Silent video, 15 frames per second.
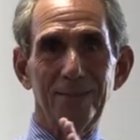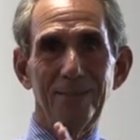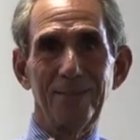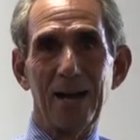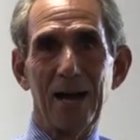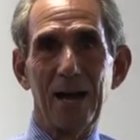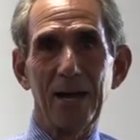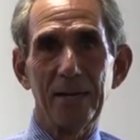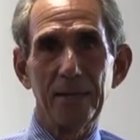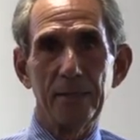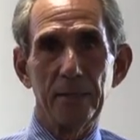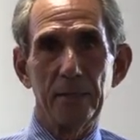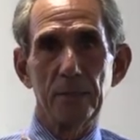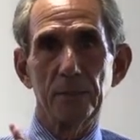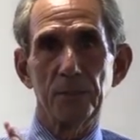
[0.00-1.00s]

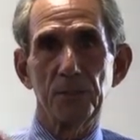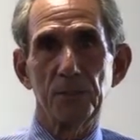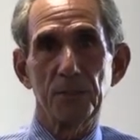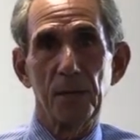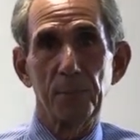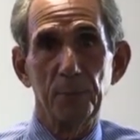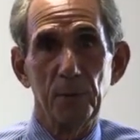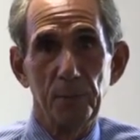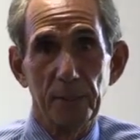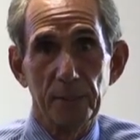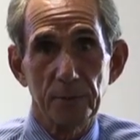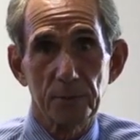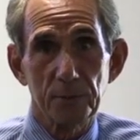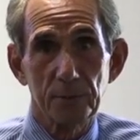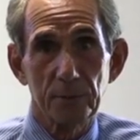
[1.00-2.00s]
diet
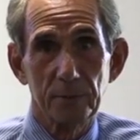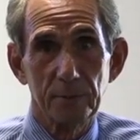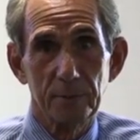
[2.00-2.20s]
supplements